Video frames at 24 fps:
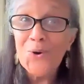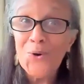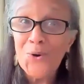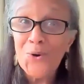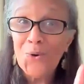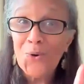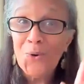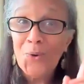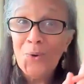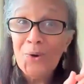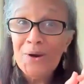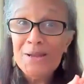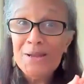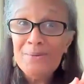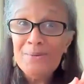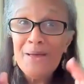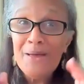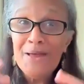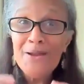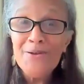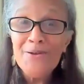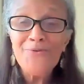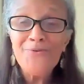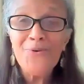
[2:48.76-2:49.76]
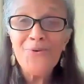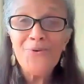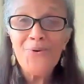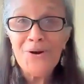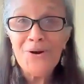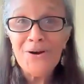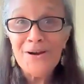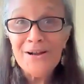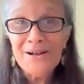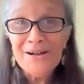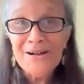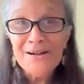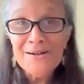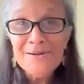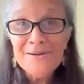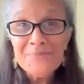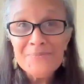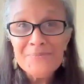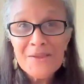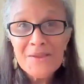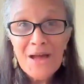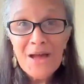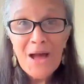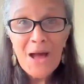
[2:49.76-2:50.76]
corny metaphor,
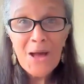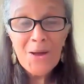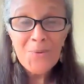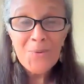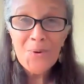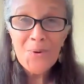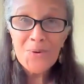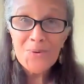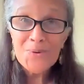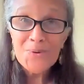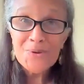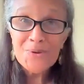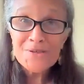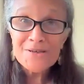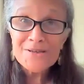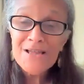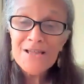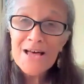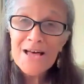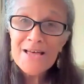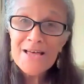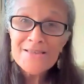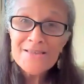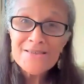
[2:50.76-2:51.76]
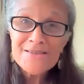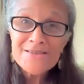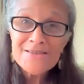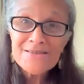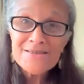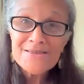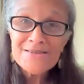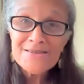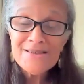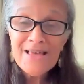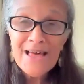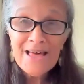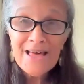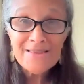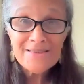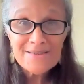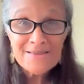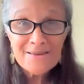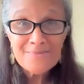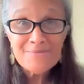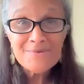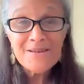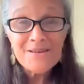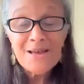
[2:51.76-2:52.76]
I work with clients and
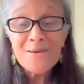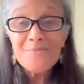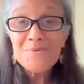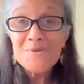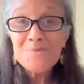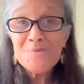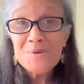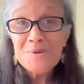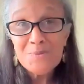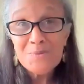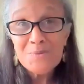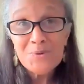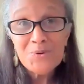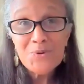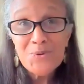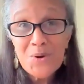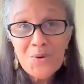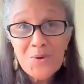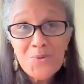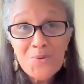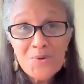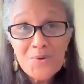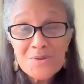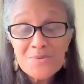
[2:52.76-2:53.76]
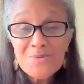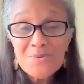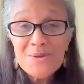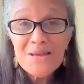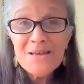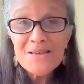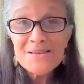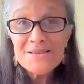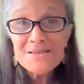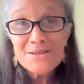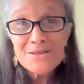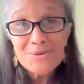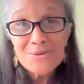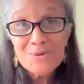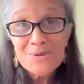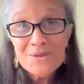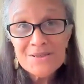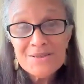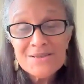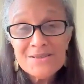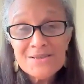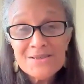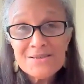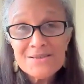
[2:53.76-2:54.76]
sometimes people who are with me as
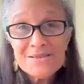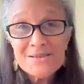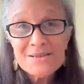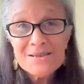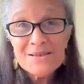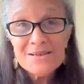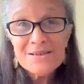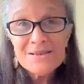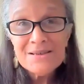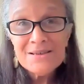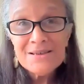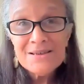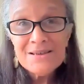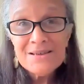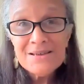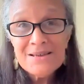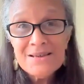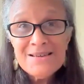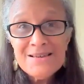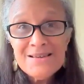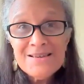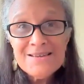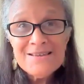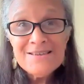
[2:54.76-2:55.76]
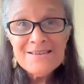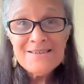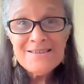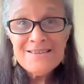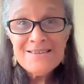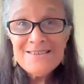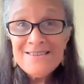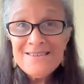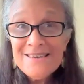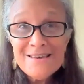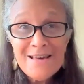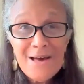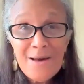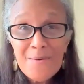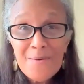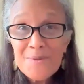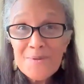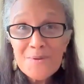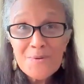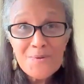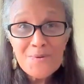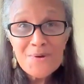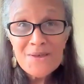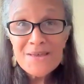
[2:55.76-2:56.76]
students to dig up
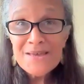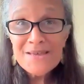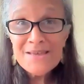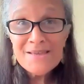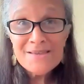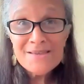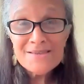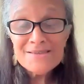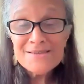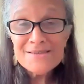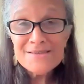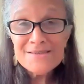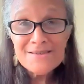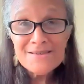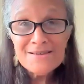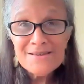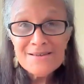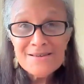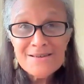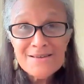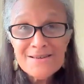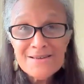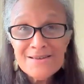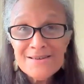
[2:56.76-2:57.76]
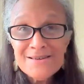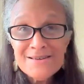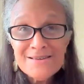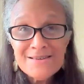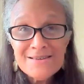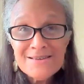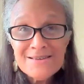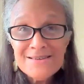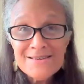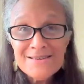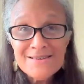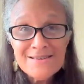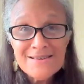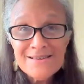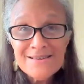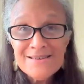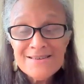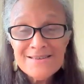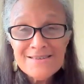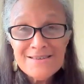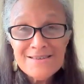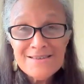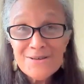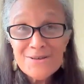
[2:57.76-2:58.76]
the weeds,
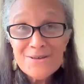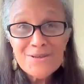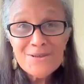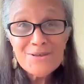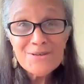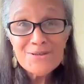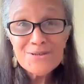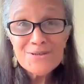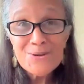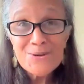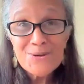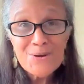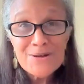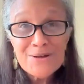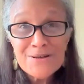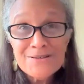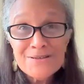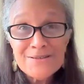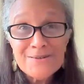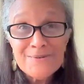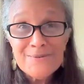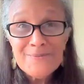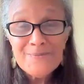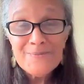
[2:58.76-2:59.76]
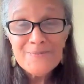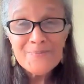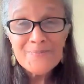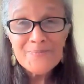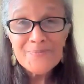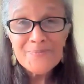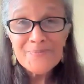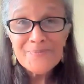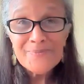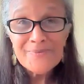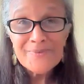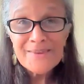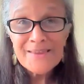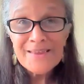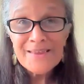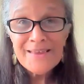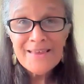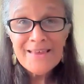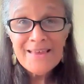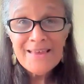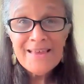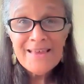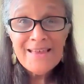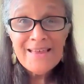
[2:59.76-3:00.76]
till the soil,
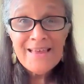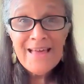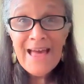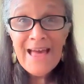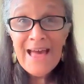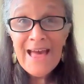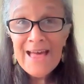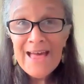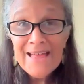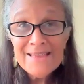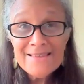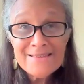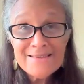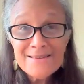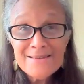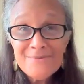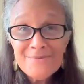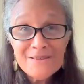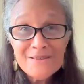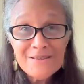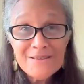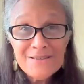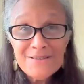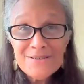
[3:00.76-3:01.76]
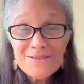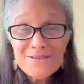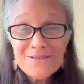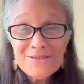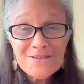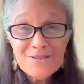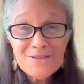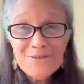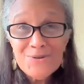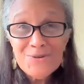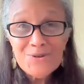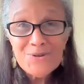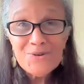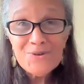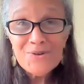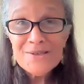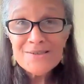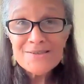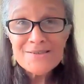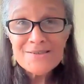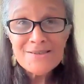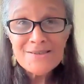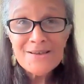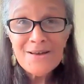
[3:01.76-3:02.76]
add some delicious
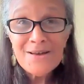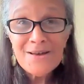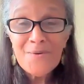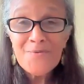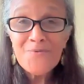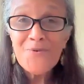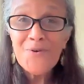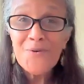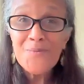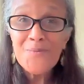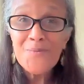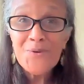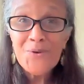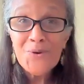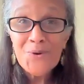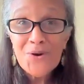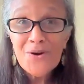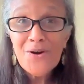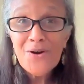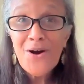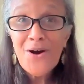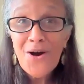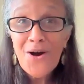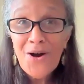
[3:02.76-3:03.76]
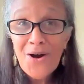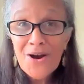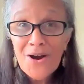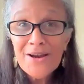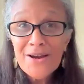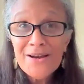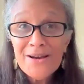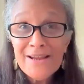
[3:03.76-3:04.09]
nutrients that come from your heart